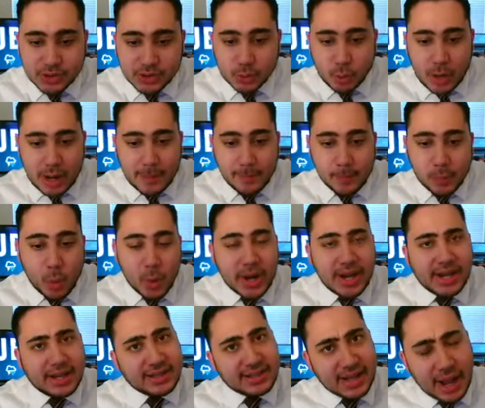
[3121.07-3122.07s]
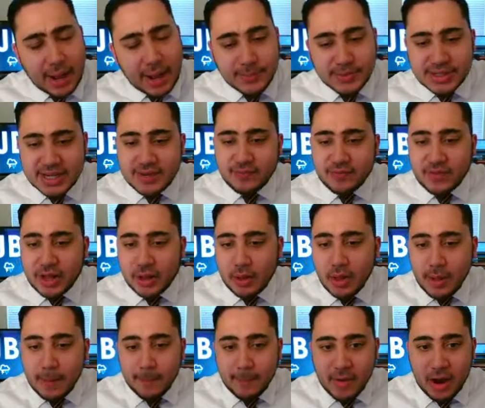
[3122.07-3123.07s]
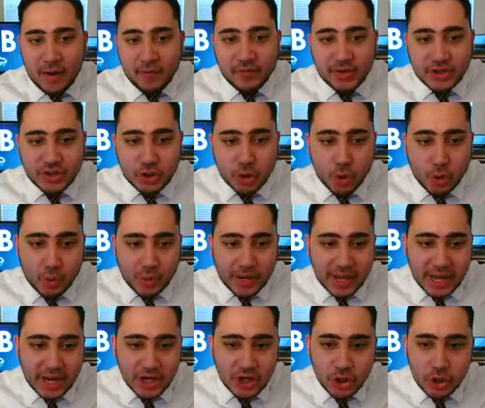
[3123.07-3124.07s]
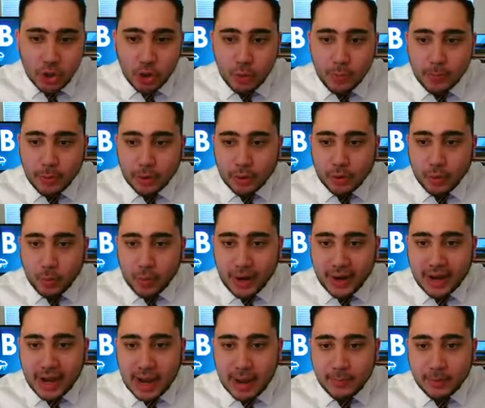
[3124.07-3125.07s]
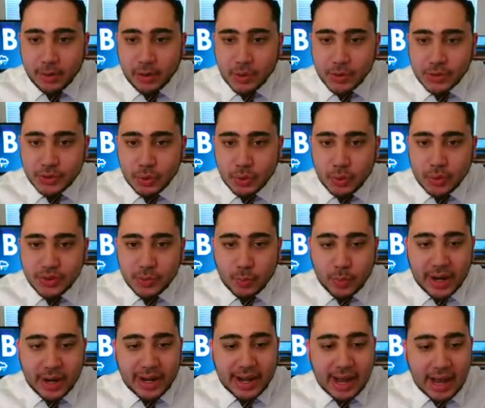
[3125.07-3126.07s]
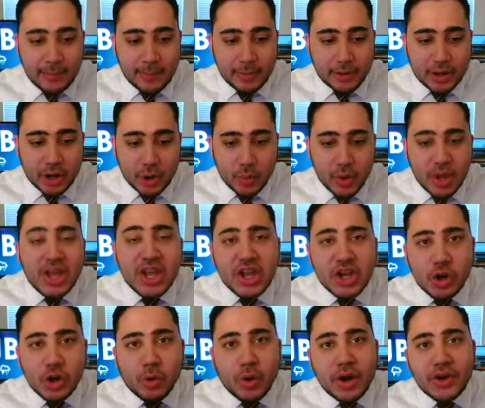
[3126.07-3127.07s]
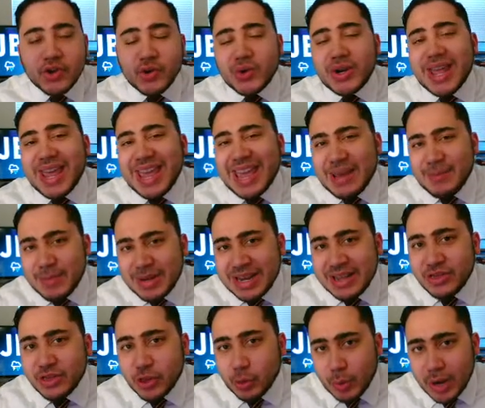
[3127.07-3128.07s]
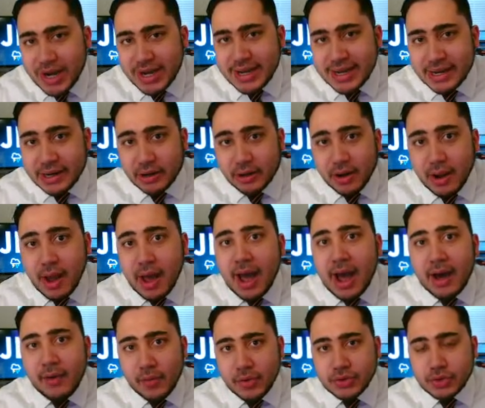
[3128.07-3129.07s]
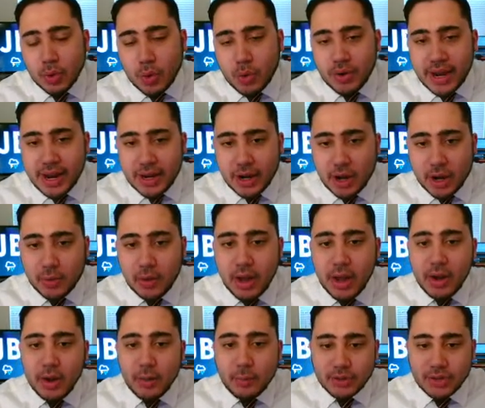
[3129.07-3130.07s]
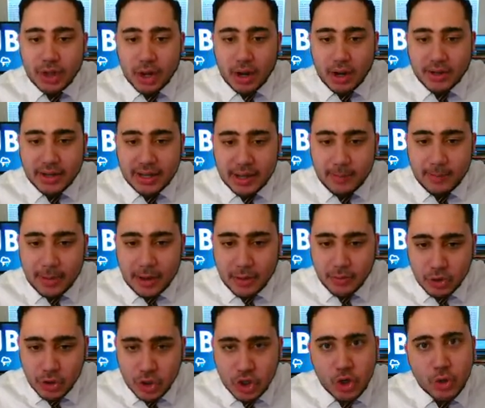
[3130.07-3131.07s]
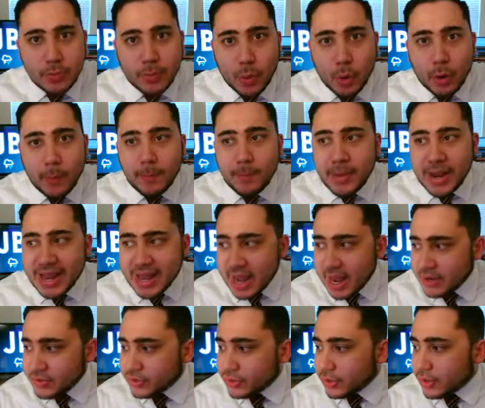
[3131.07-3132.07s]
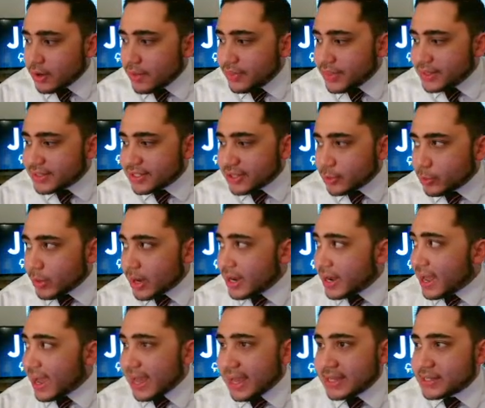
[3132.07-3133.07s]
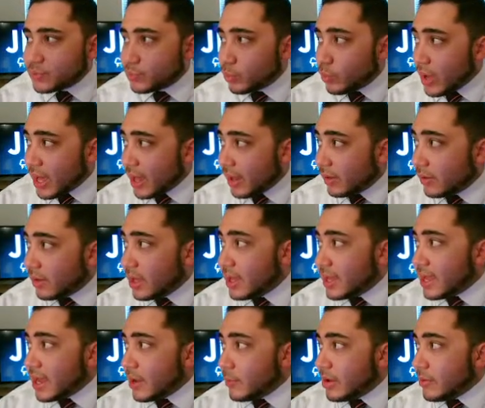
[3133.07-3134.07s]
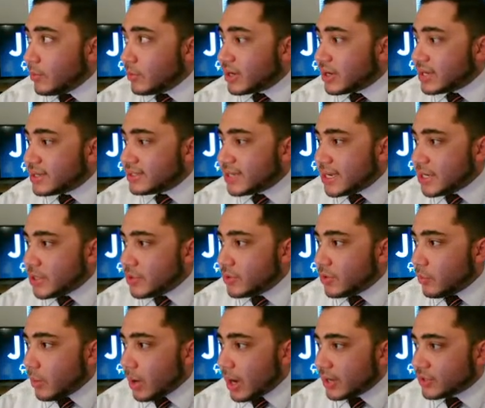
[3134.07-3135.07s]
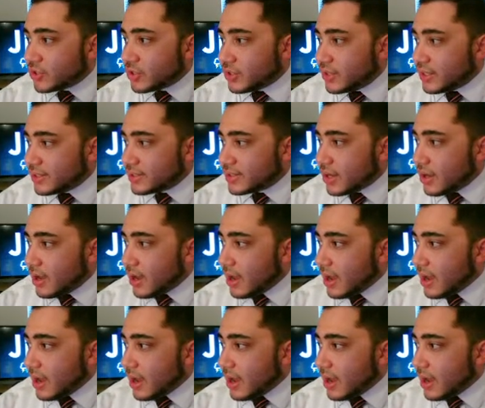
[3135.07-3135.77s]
Swamp Point, Tompkinsville, Mount Victoria, Newburgh, Wicomico Shores, Wicomico. You're under an imminent threat here of a tornado. We're talking about Newport being under this threat as well. And we will continue to watch this